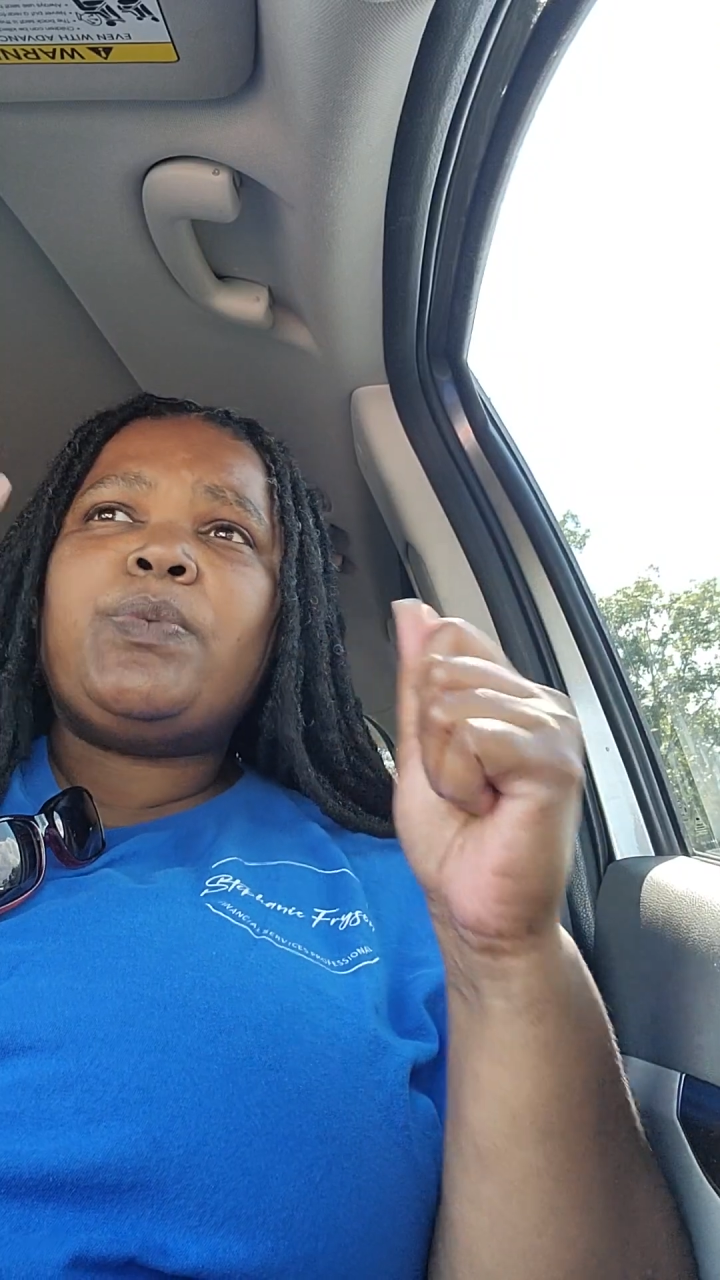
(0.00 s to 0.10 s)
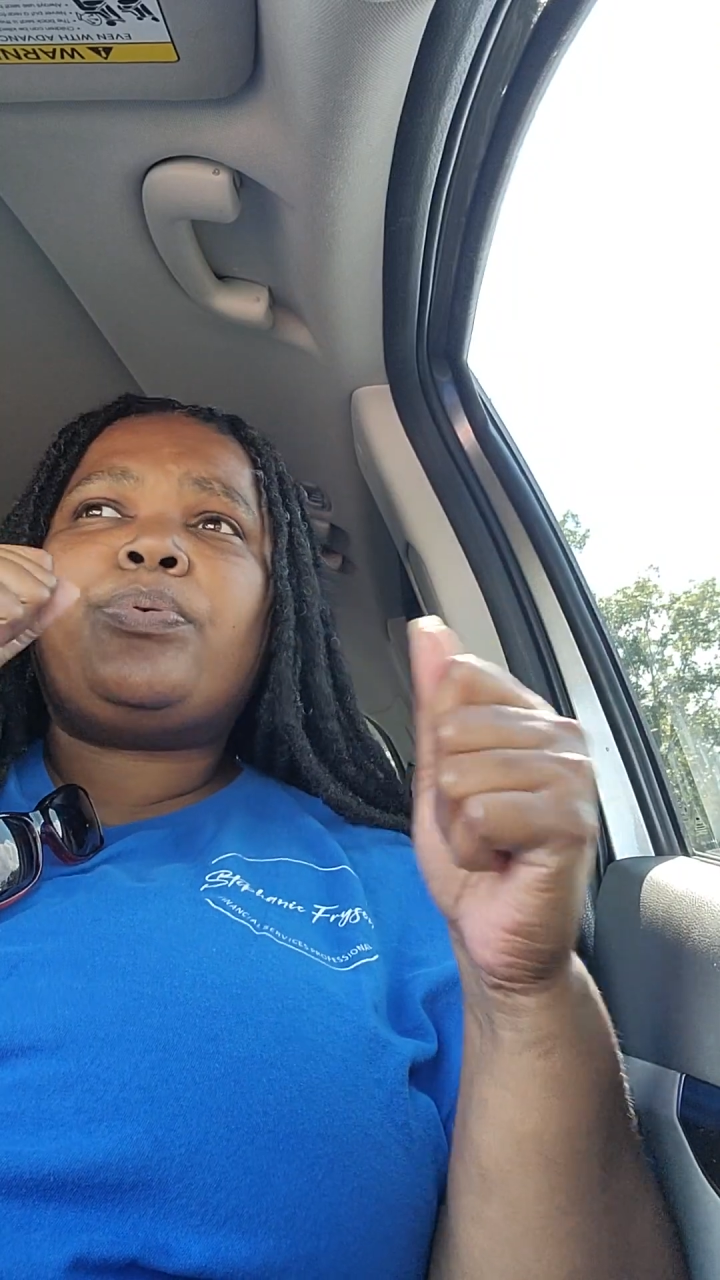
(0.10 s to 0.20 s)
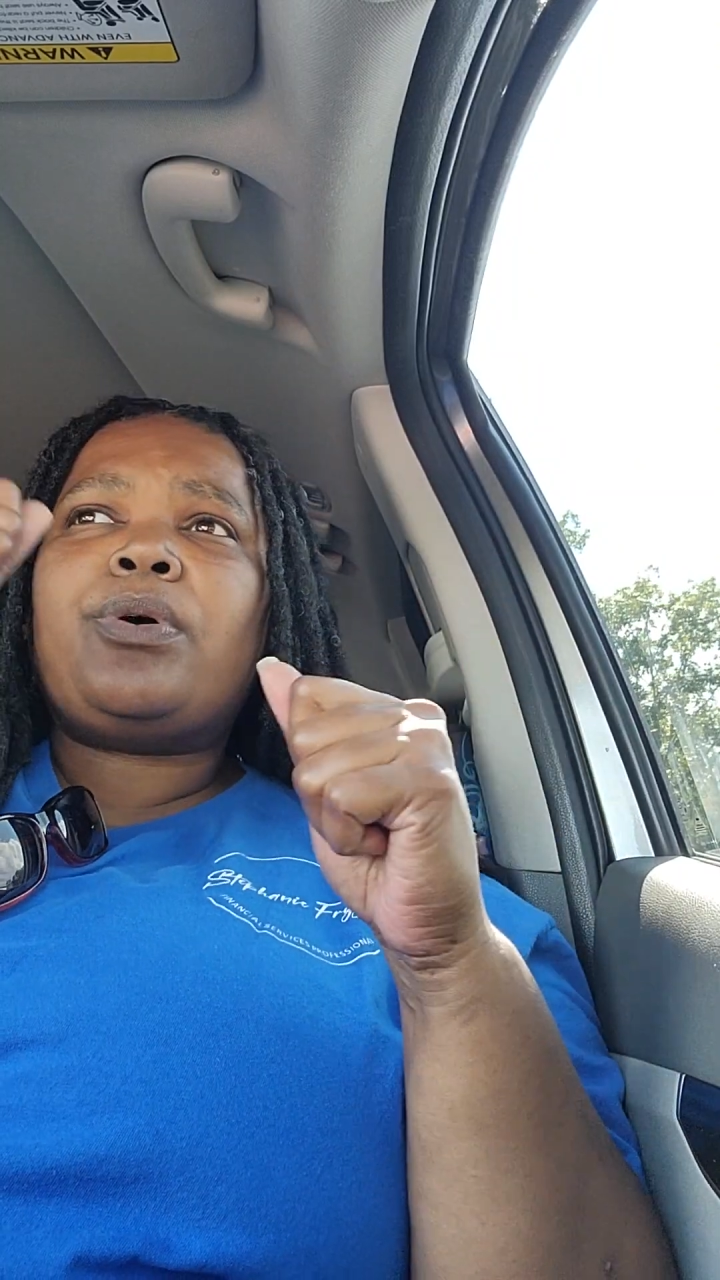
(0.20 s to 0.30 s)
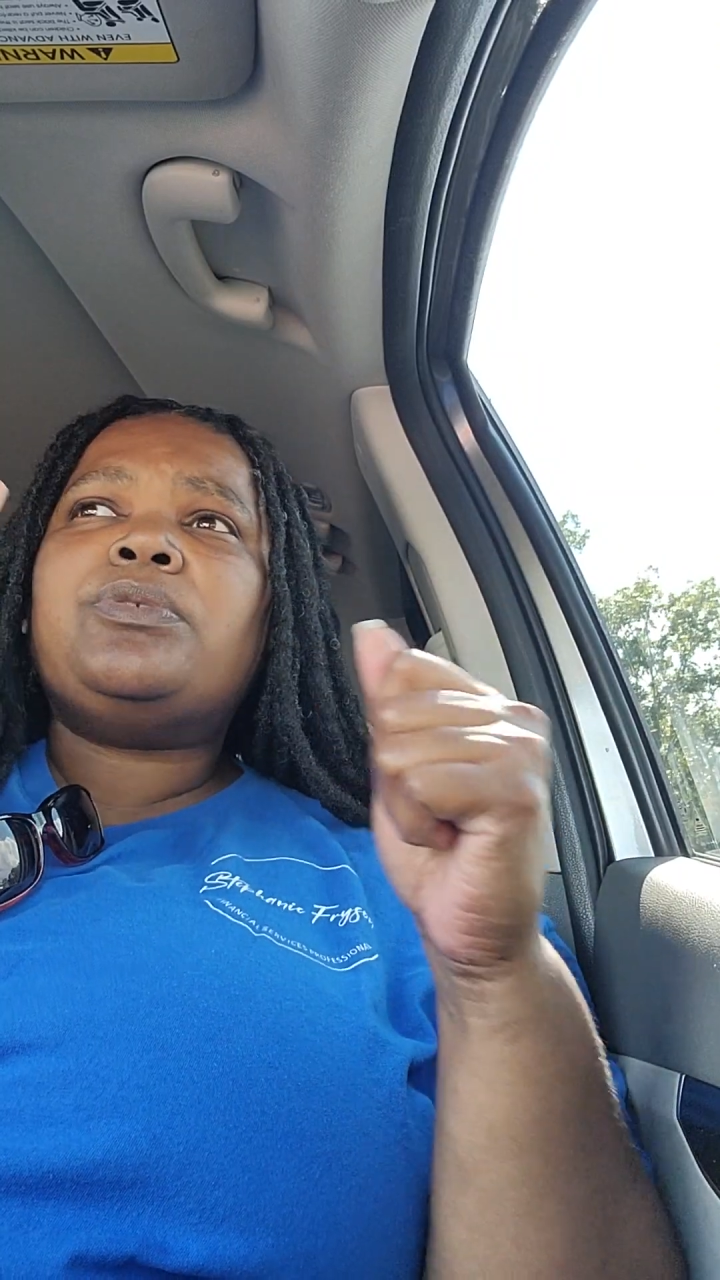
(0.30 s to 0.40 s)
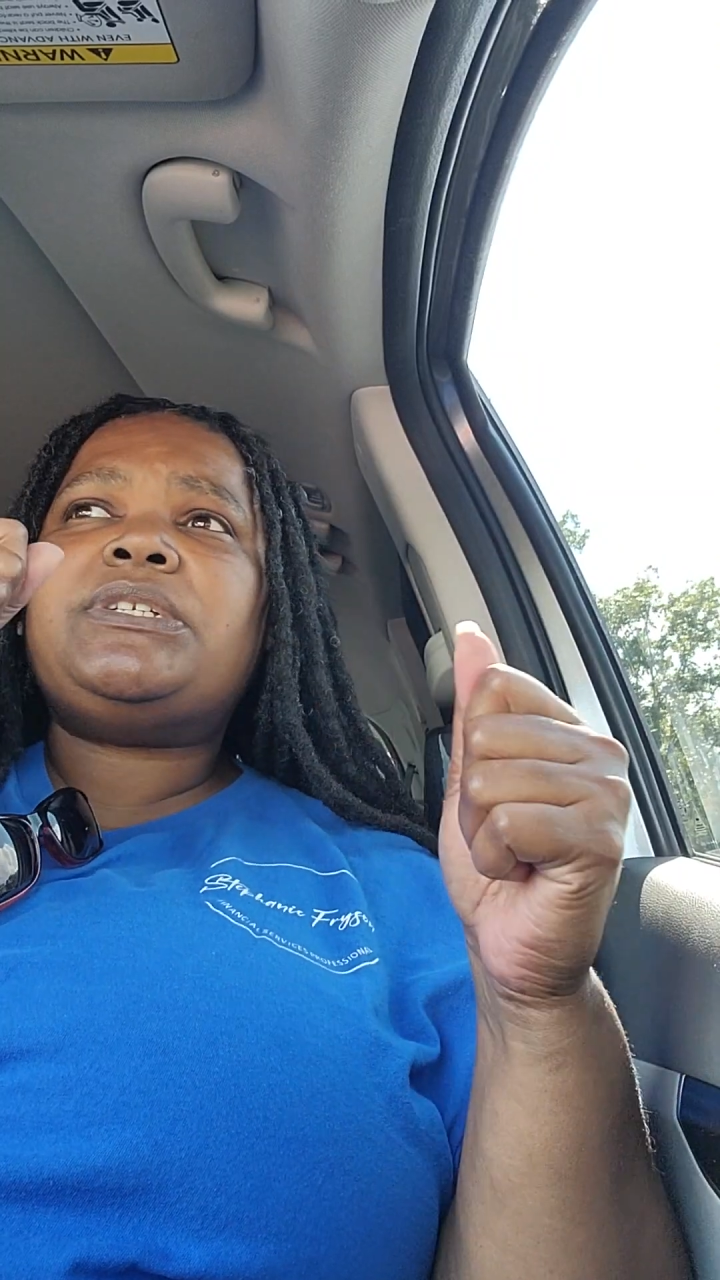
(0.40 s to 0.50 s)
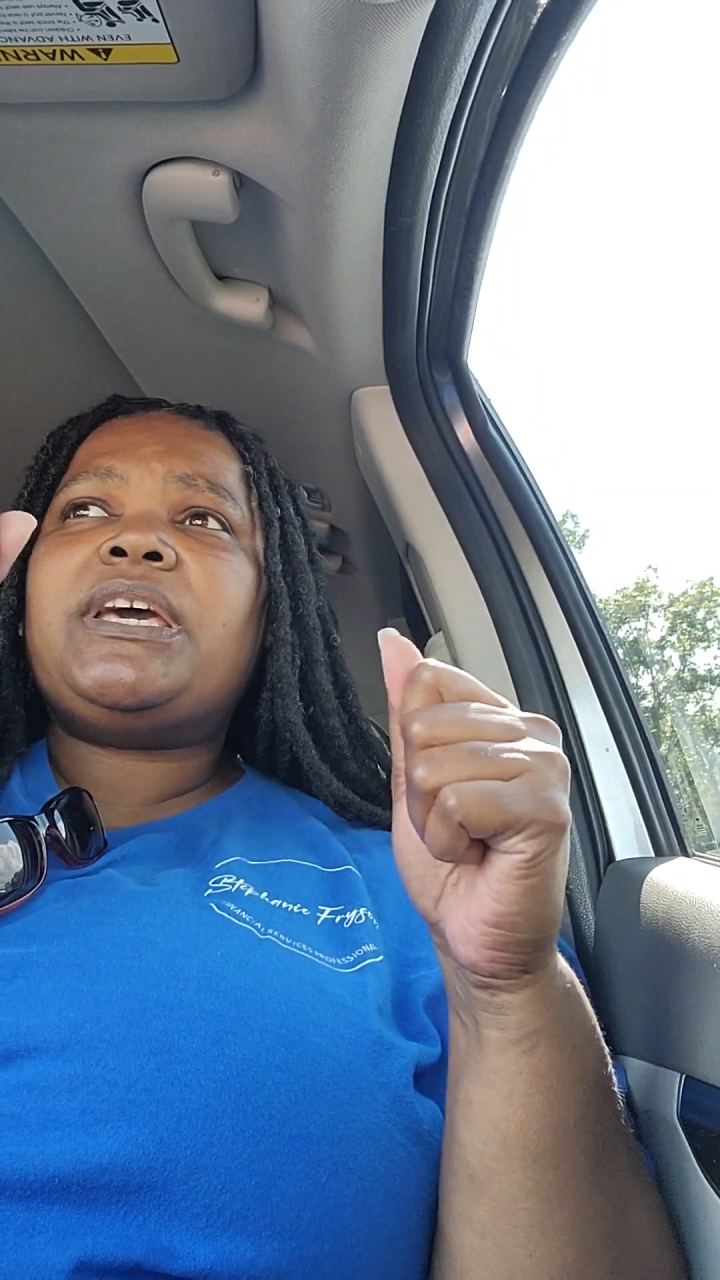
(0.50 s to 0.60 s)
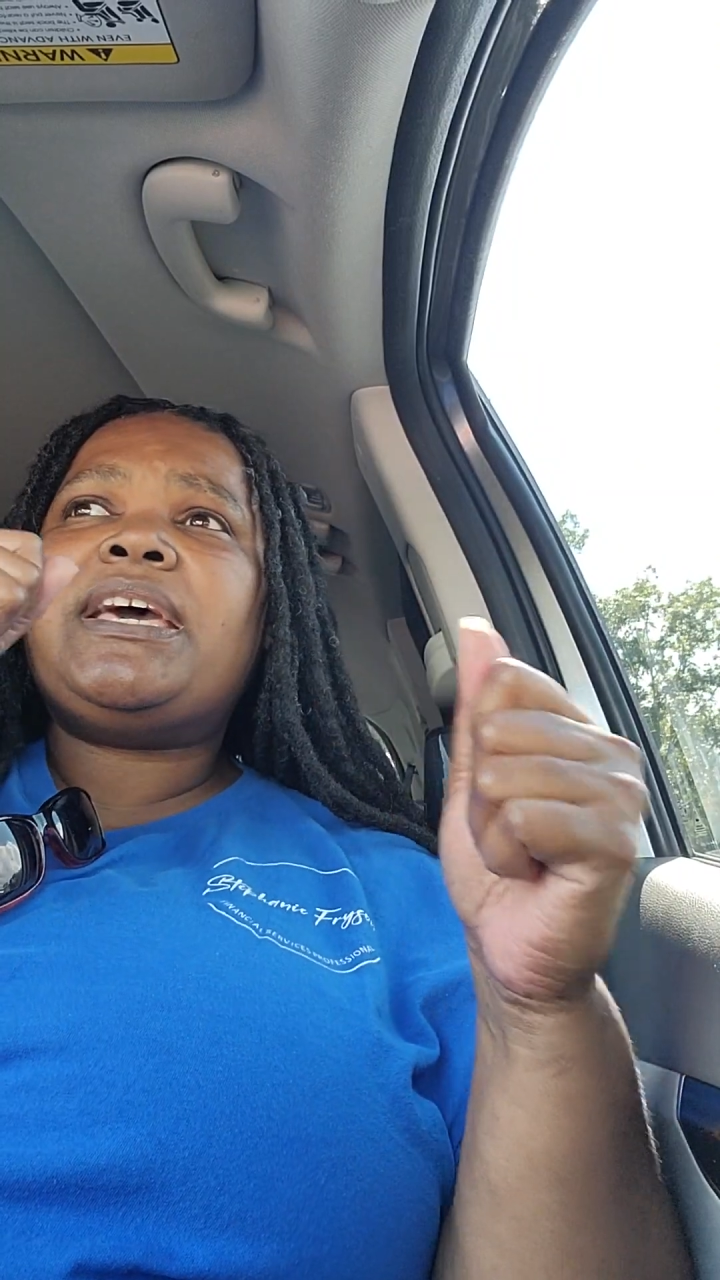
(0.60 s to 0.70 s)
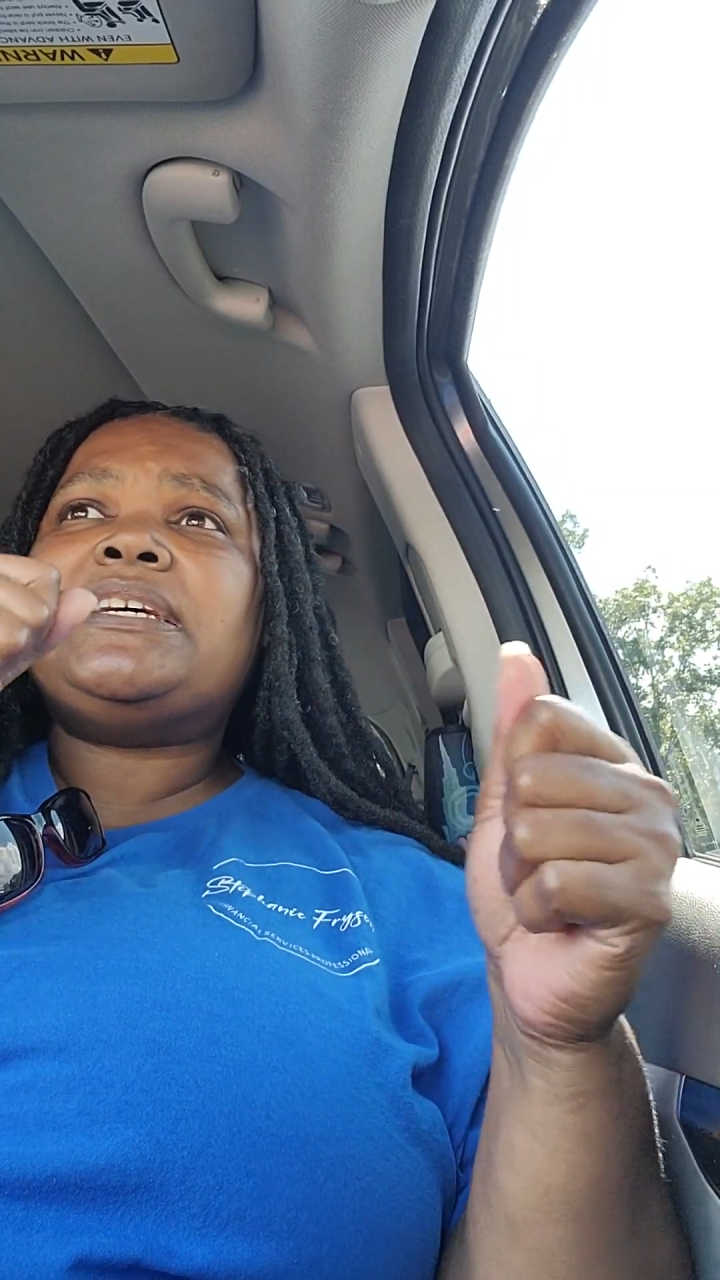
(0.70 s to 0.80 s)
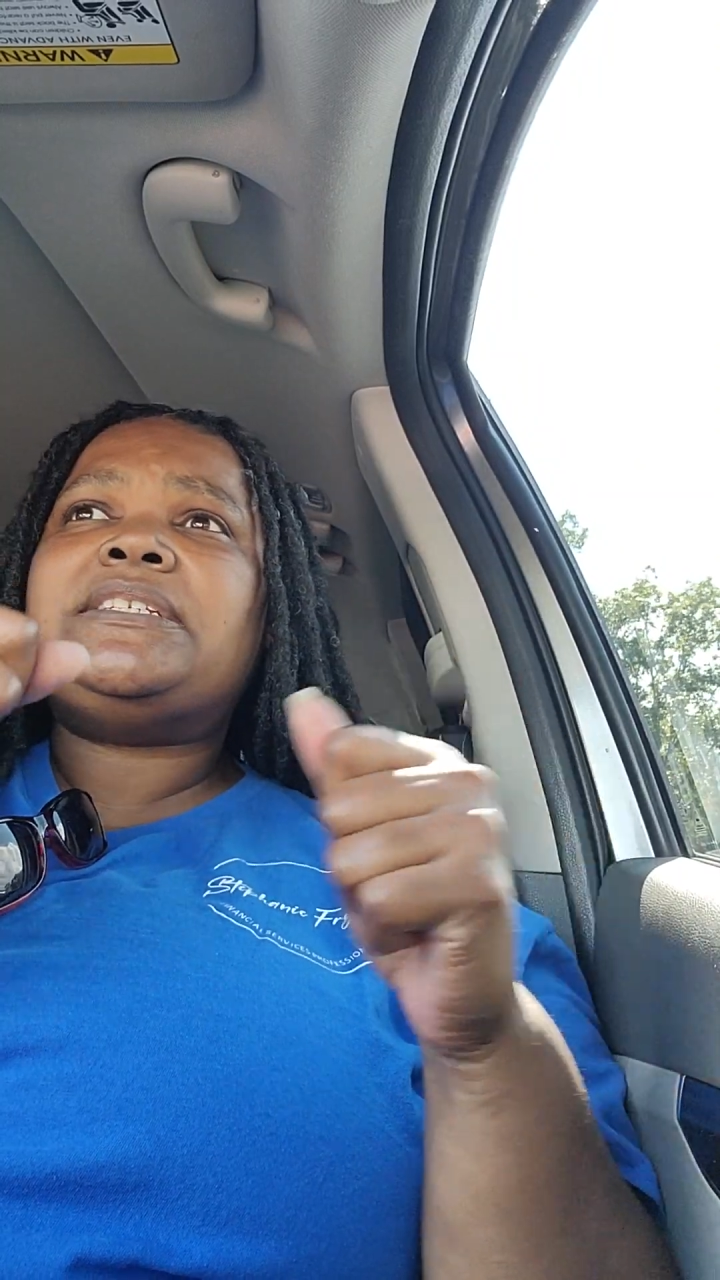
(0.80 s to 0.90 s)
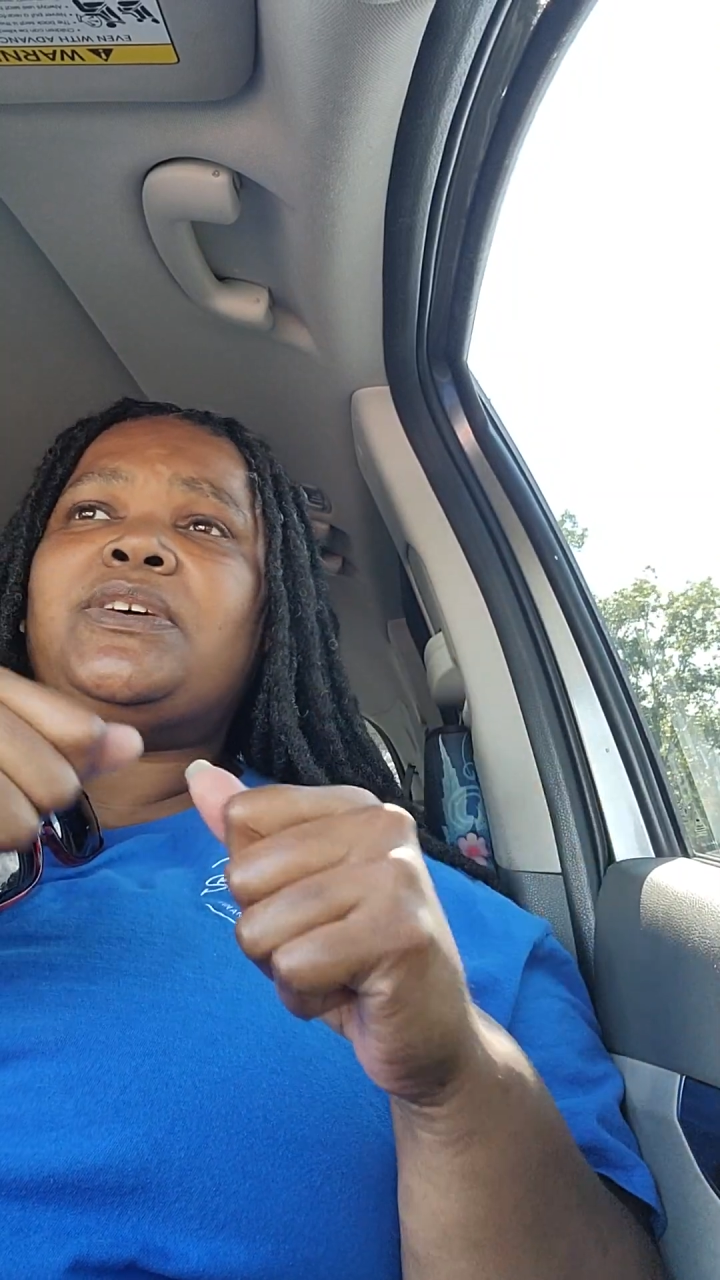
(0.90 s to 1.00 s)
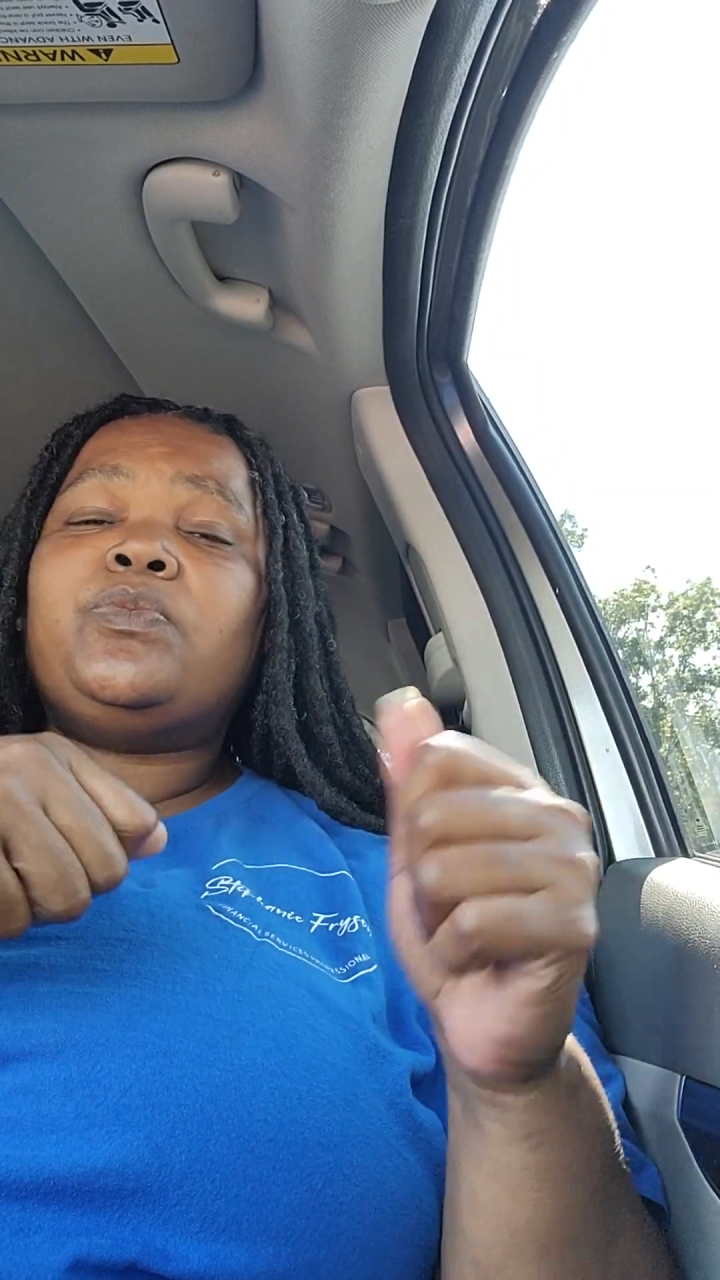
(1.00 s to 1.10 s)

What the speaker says: protested,